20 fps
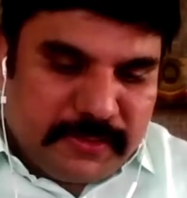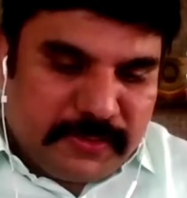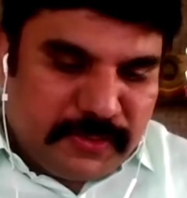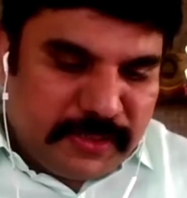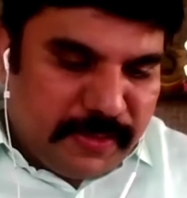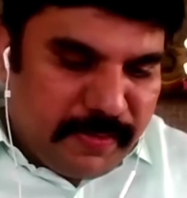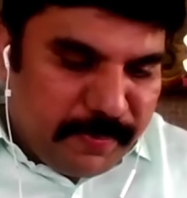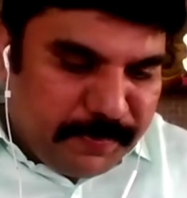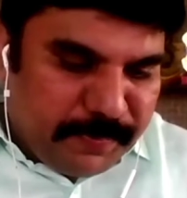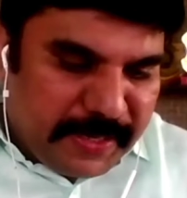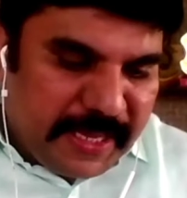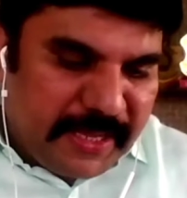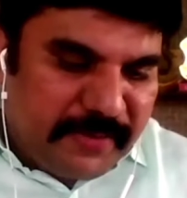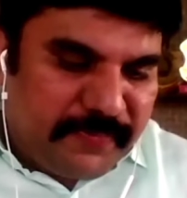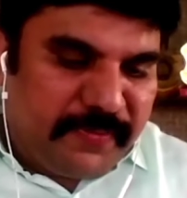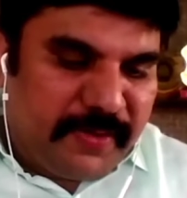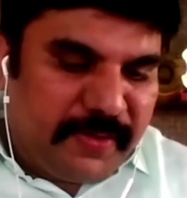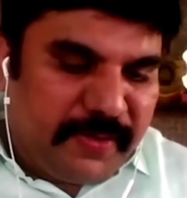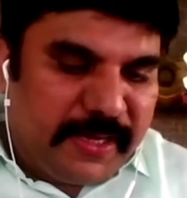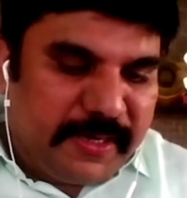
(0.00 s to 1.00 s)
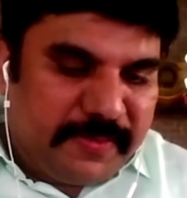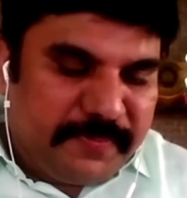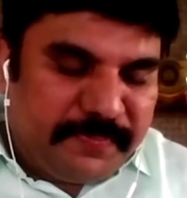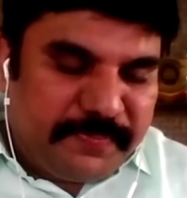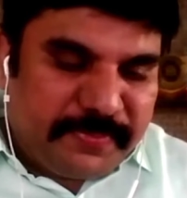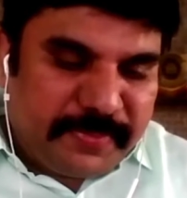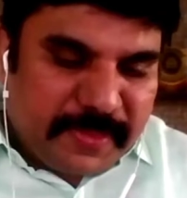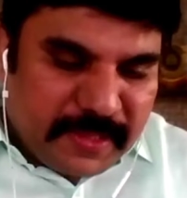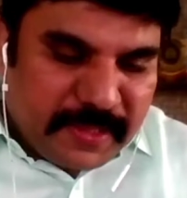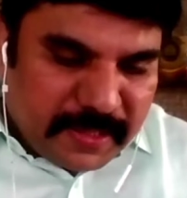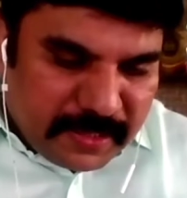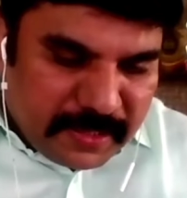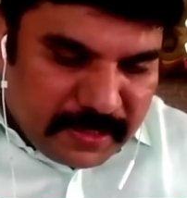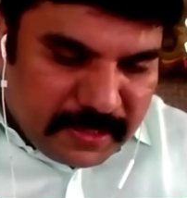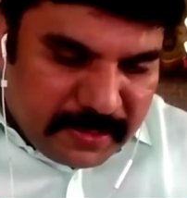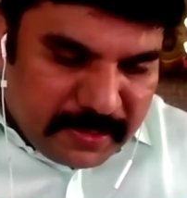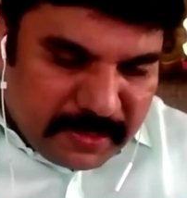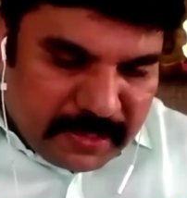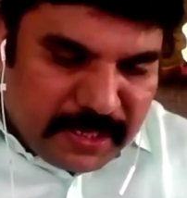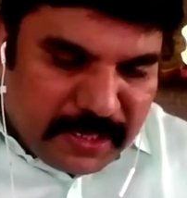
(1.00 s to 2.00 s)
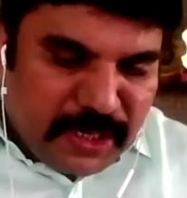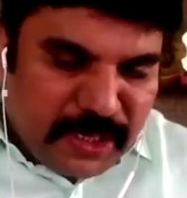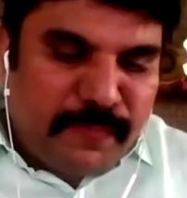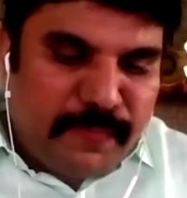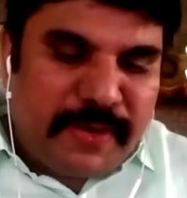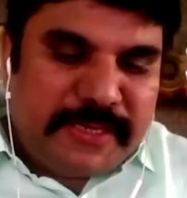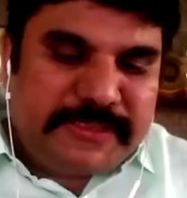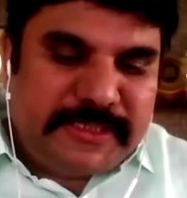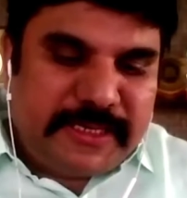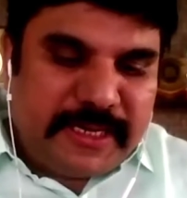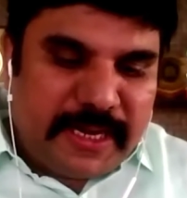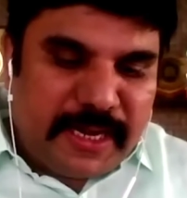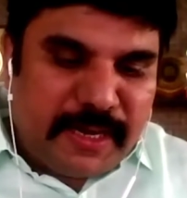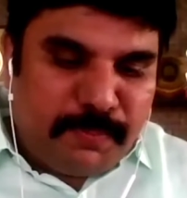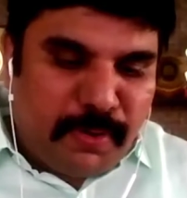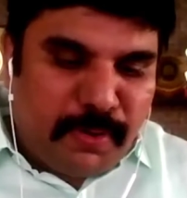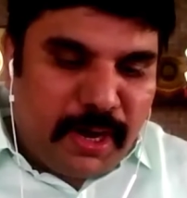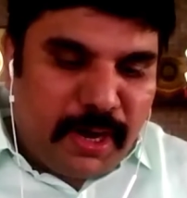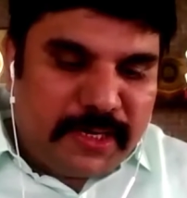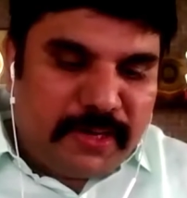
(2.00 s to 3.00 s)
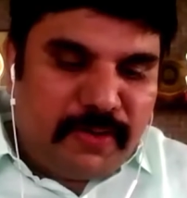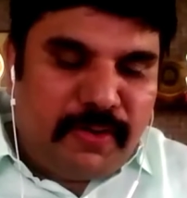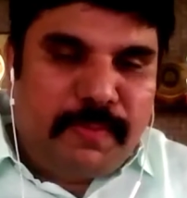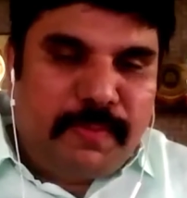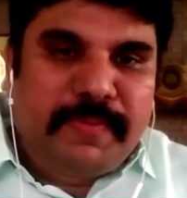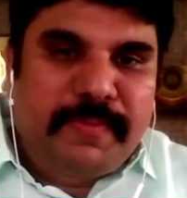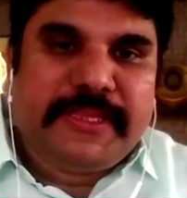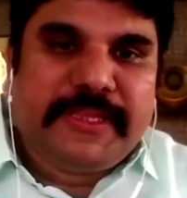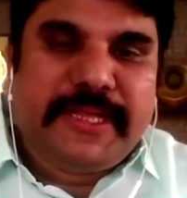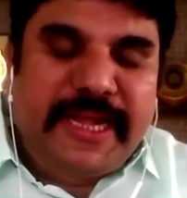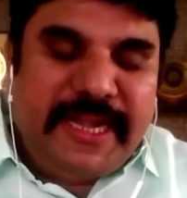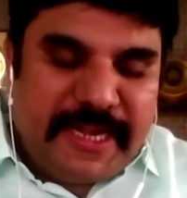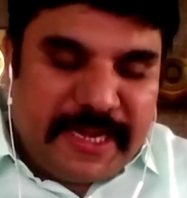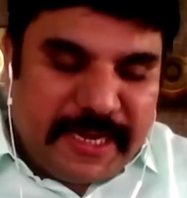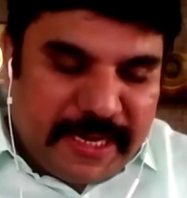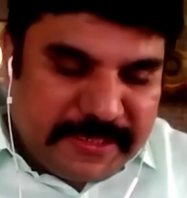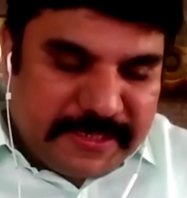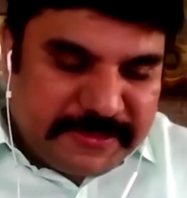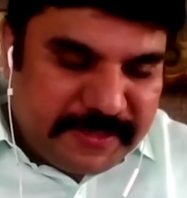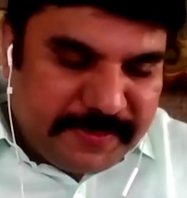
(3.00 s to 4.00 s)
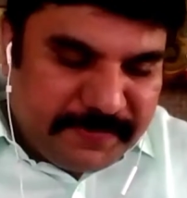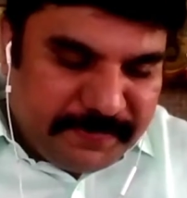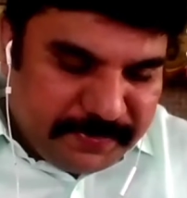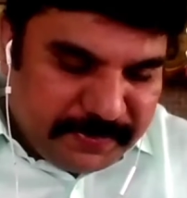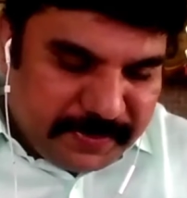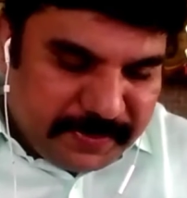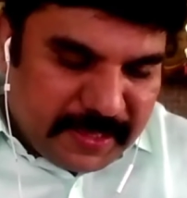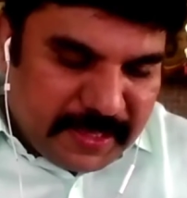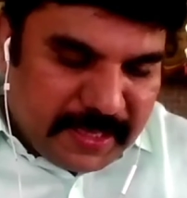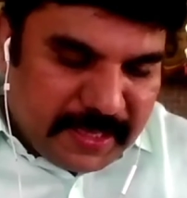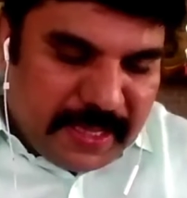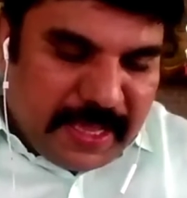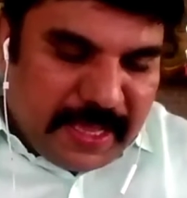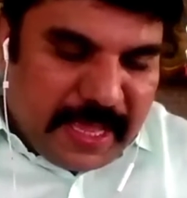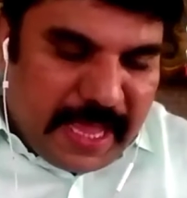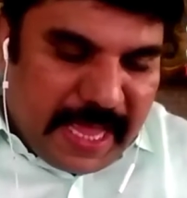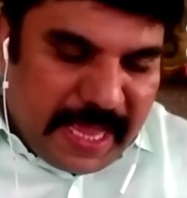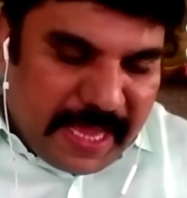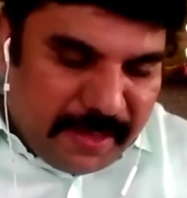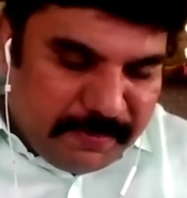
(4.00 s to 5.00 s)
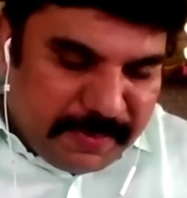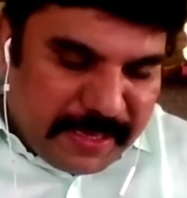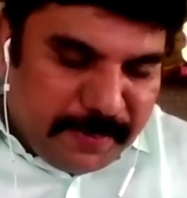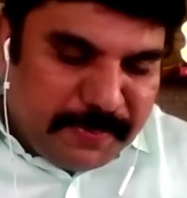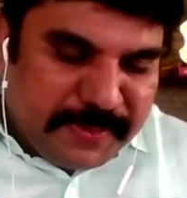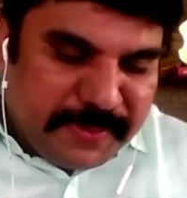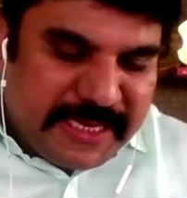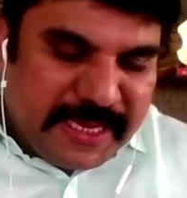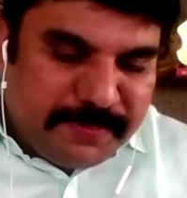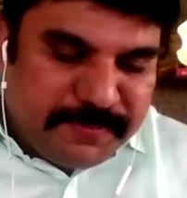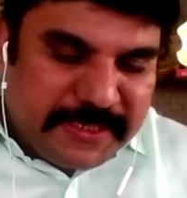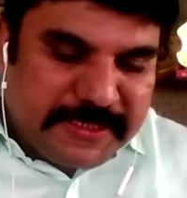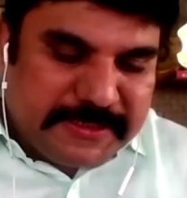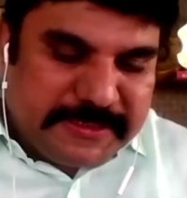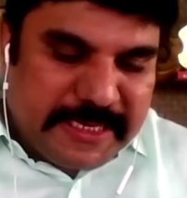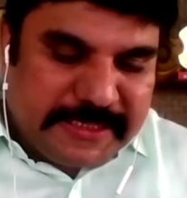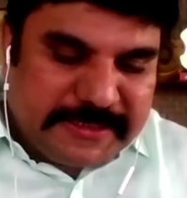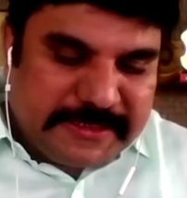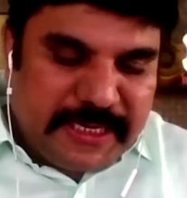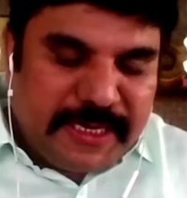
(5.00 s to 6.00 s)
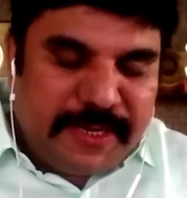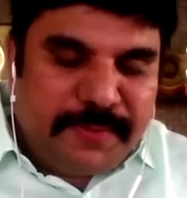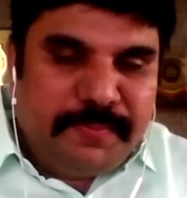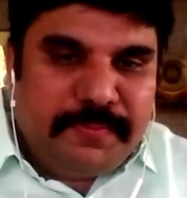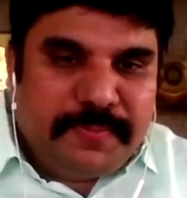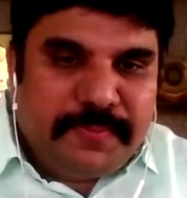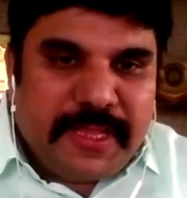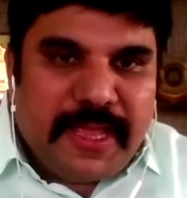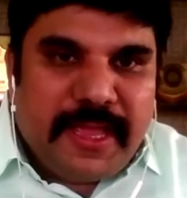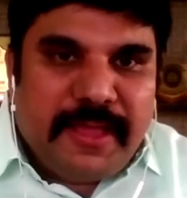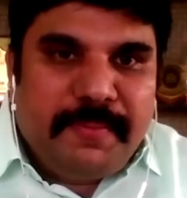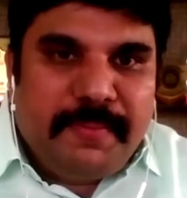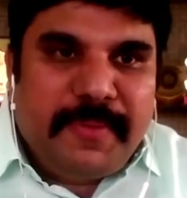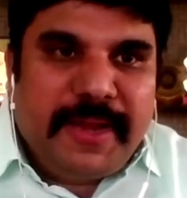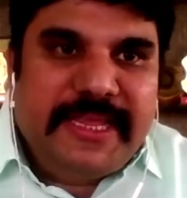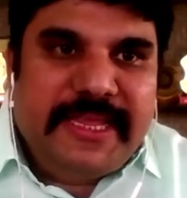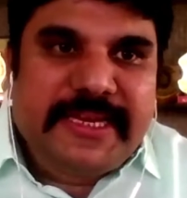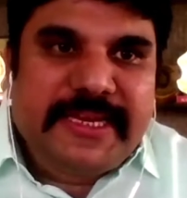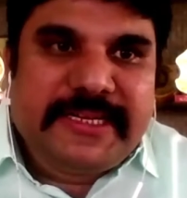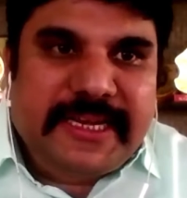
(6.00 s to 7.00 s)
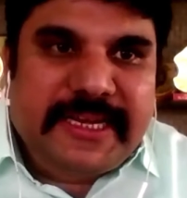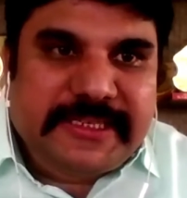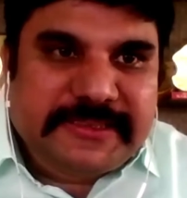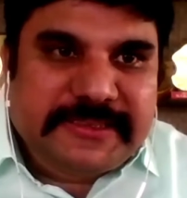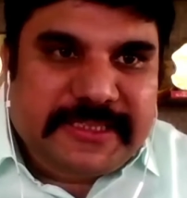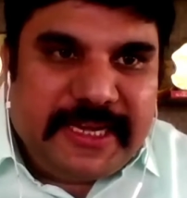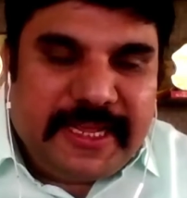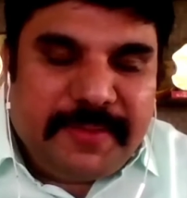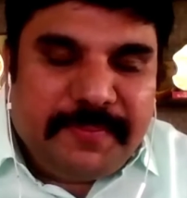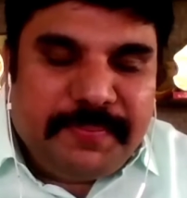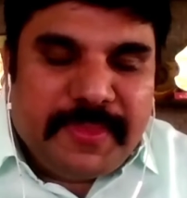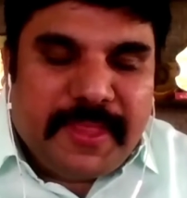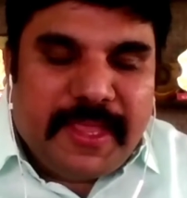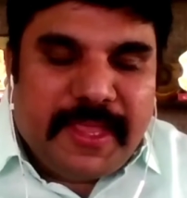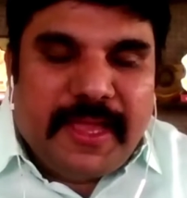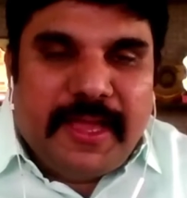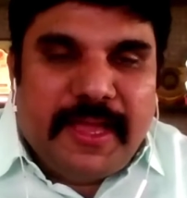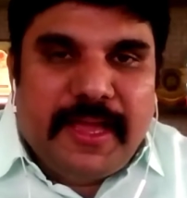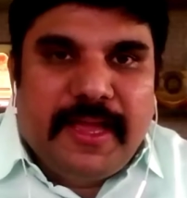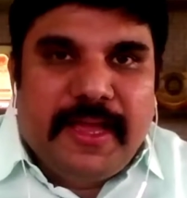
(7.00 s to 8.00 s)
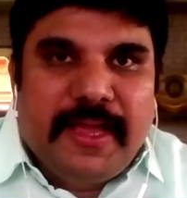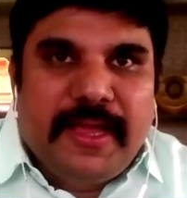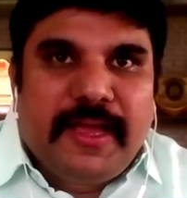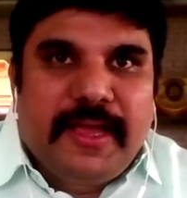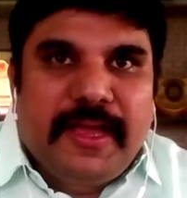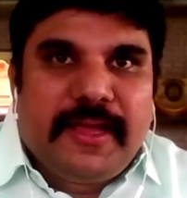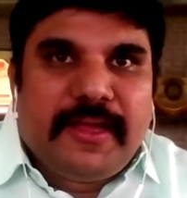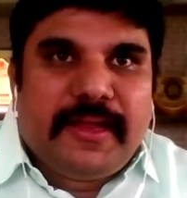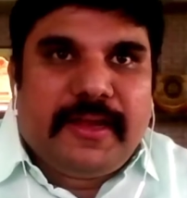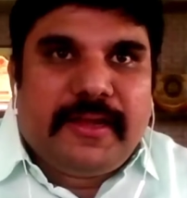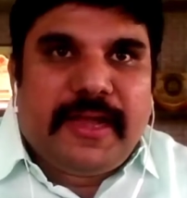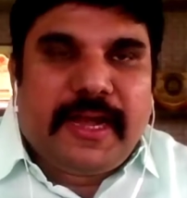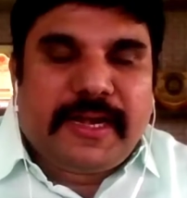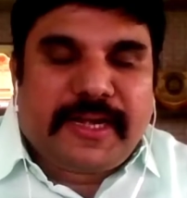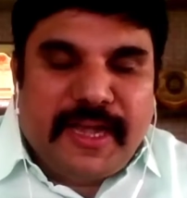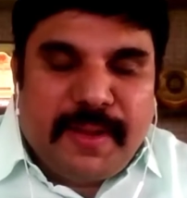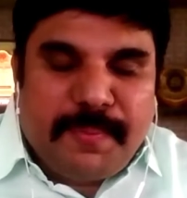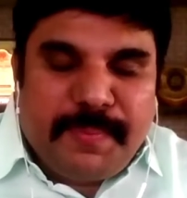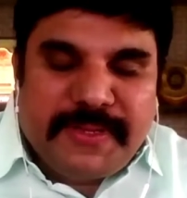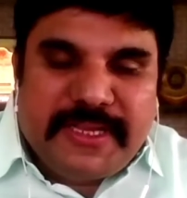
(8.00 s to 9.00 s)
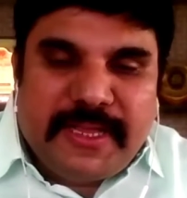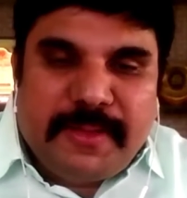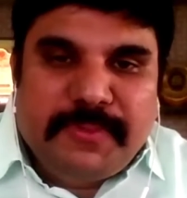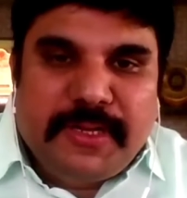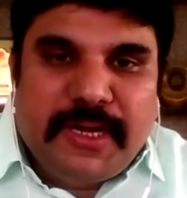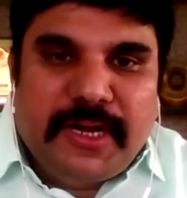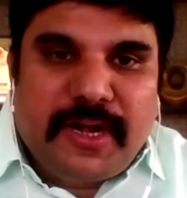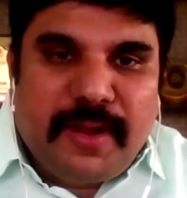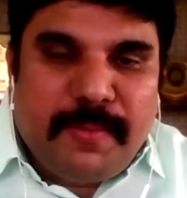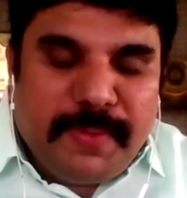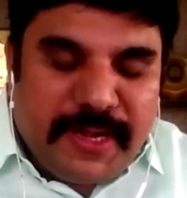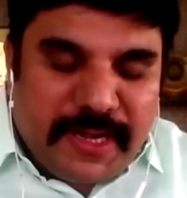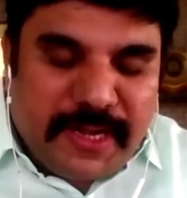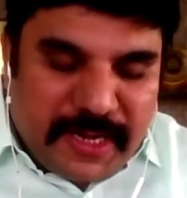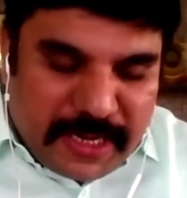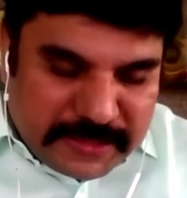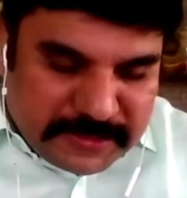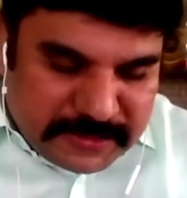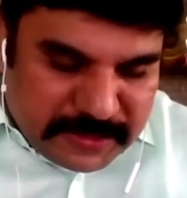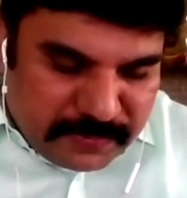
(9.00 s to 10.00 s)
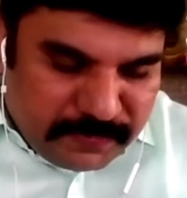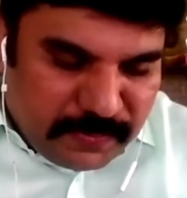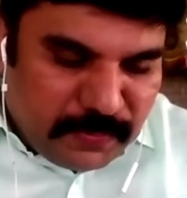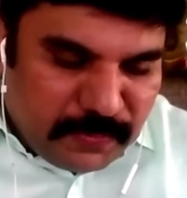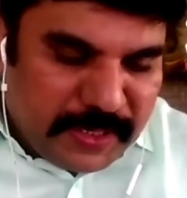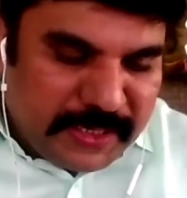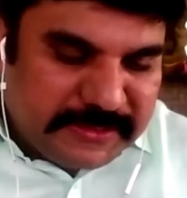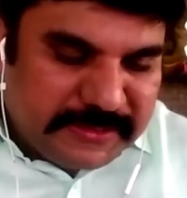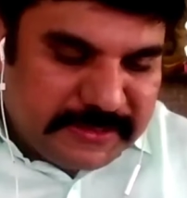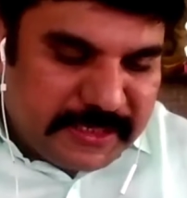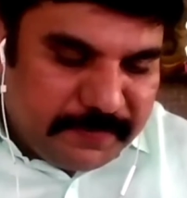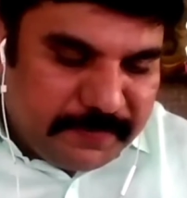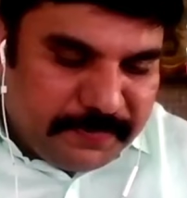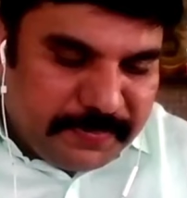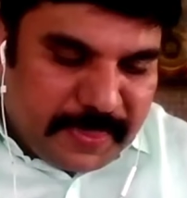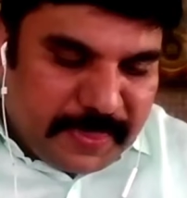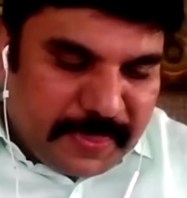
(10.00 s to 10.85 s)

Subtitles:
to the webinar for Innovation and Product Development with Green Energy. I am APJ Sheikh Salim, Managing Trustee at APJ Abdul Kalam International Foundation.